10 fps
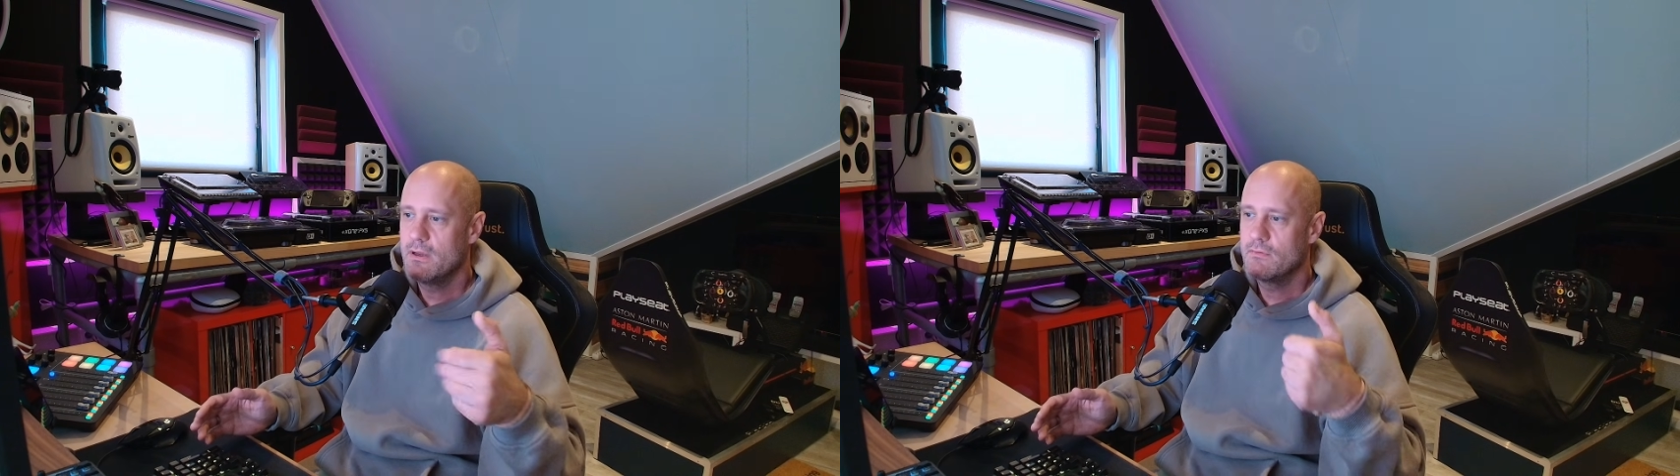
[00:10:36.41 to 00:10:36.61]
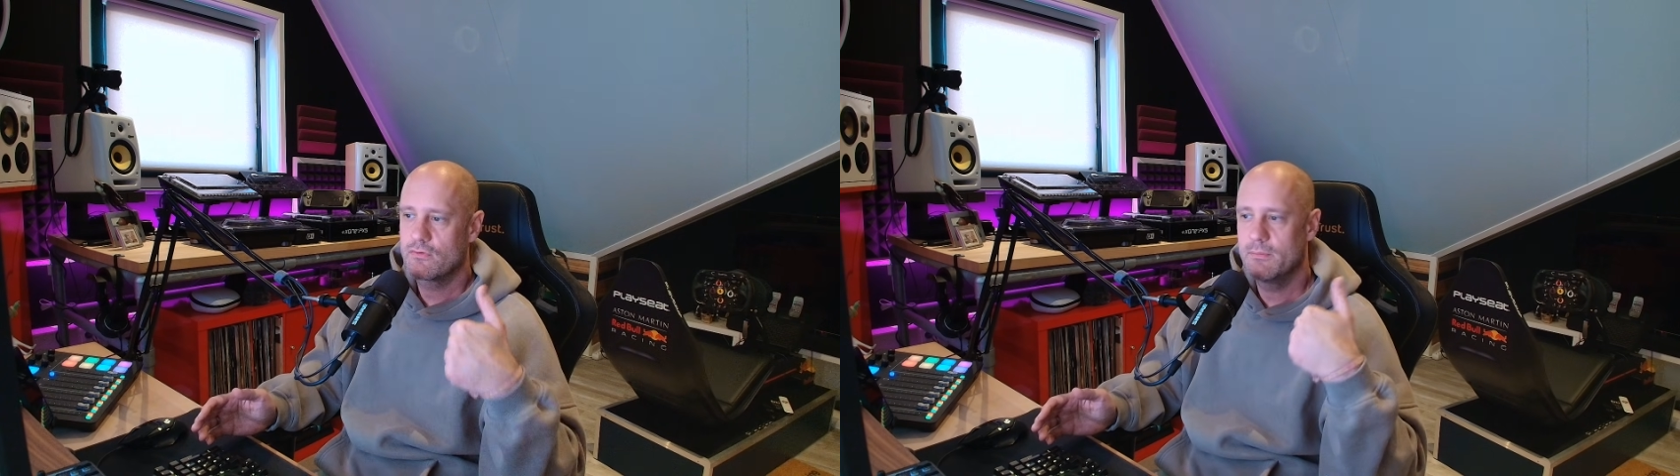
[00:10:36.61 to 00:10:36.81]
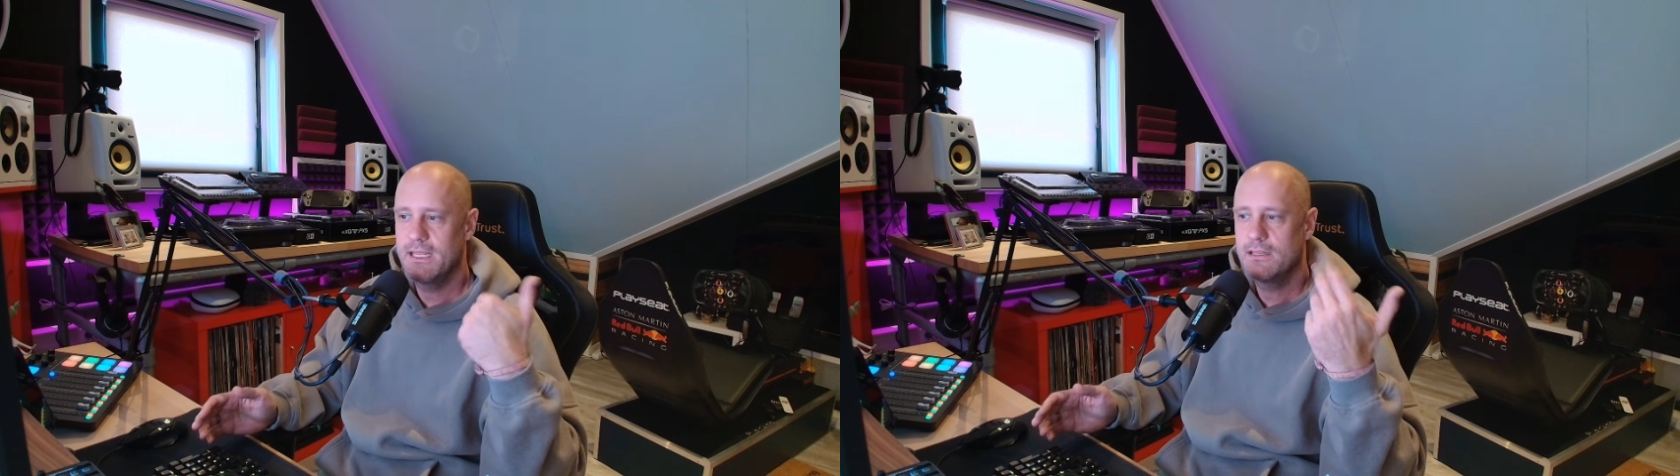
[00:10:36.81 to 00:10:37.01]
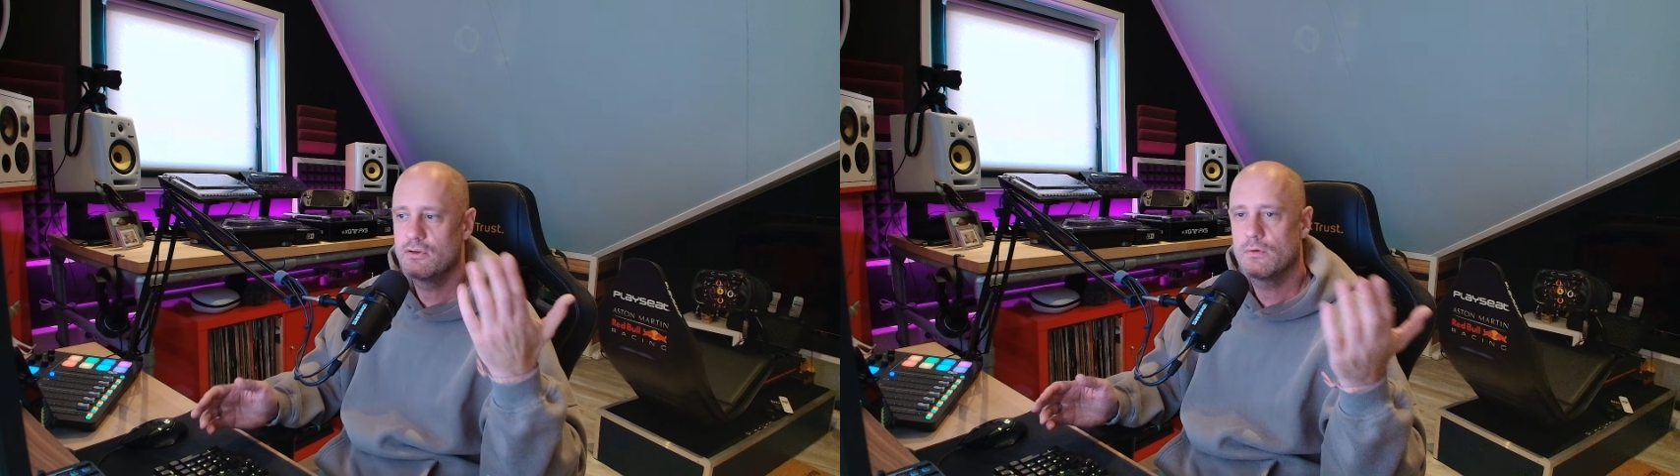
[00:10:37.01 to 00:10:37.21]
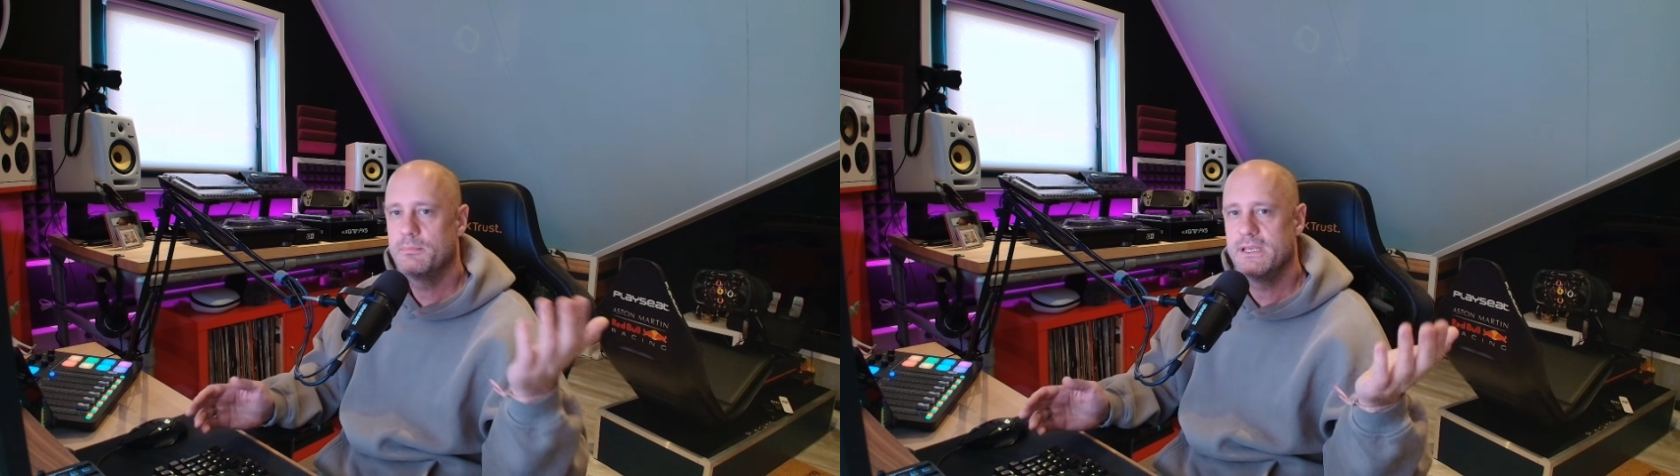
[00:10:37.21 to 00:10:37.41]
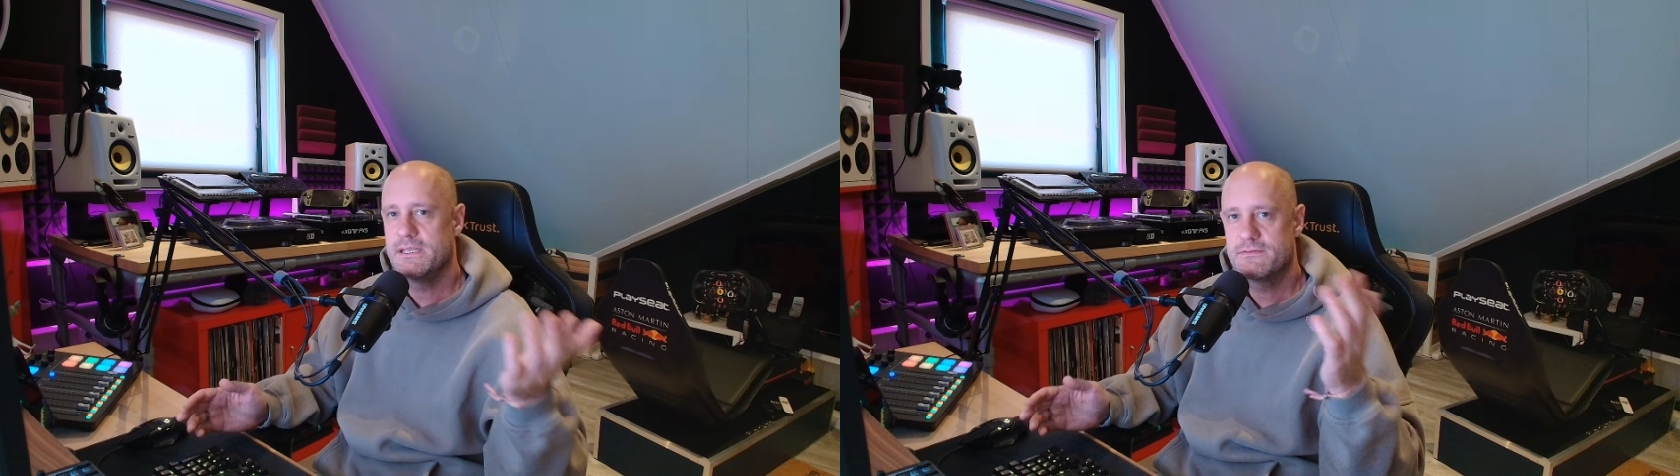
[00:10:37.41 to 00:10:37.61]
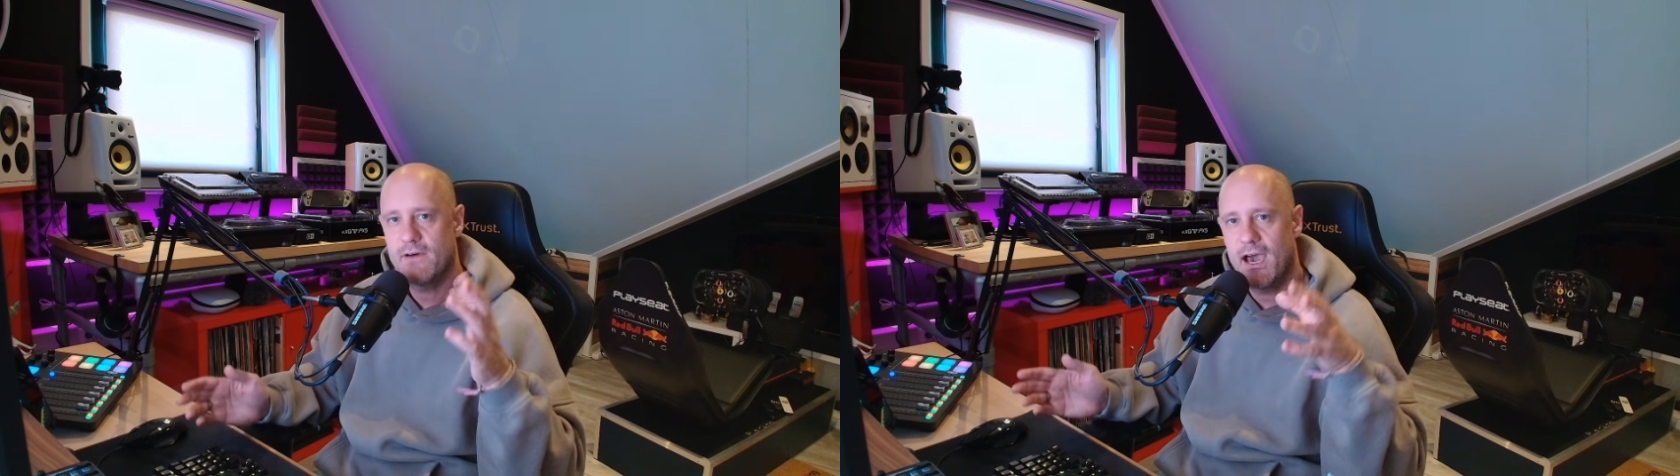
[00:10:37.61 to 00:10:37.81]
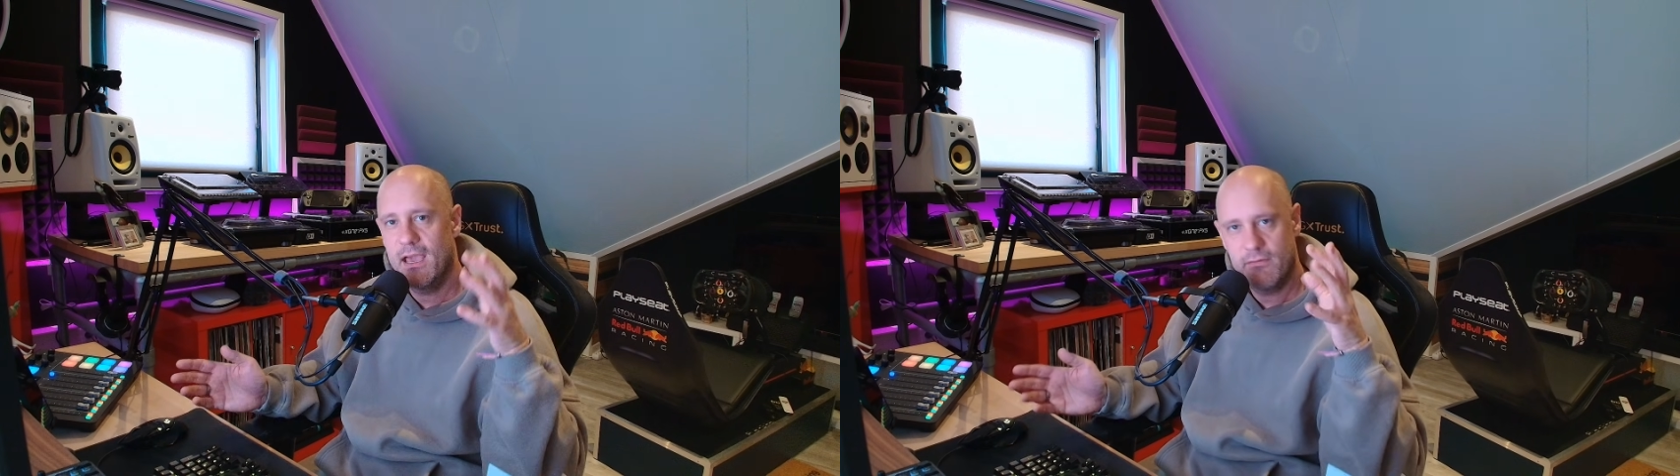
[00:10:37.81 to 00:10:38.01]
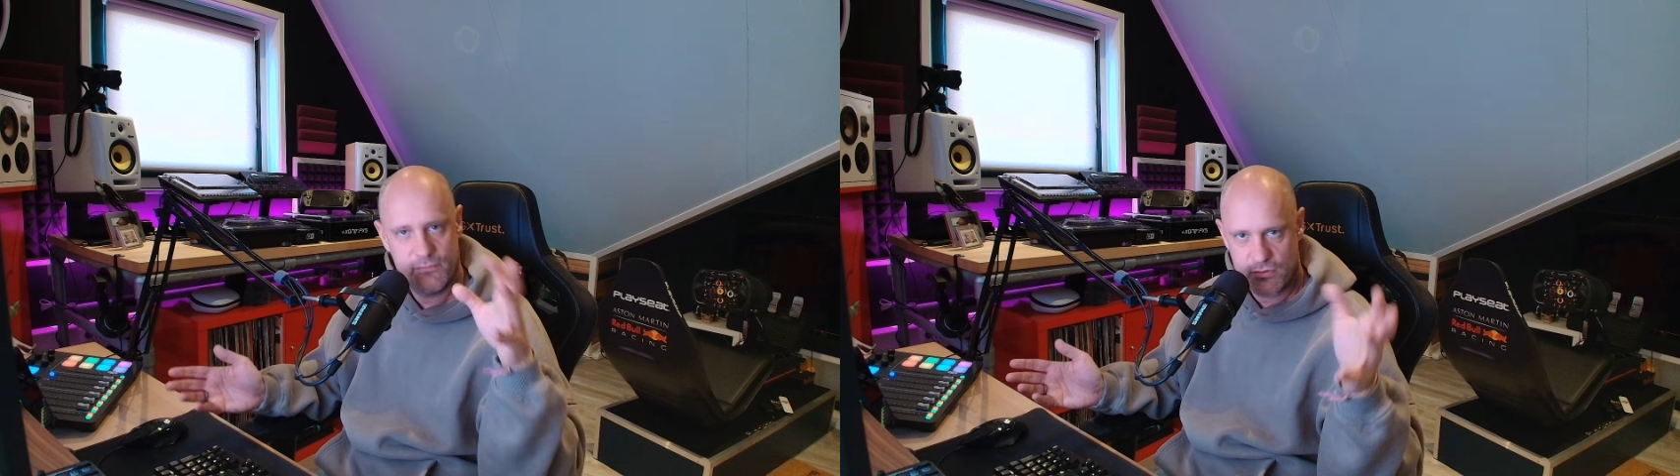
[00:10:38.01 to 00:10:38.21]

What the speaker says: from either your PS5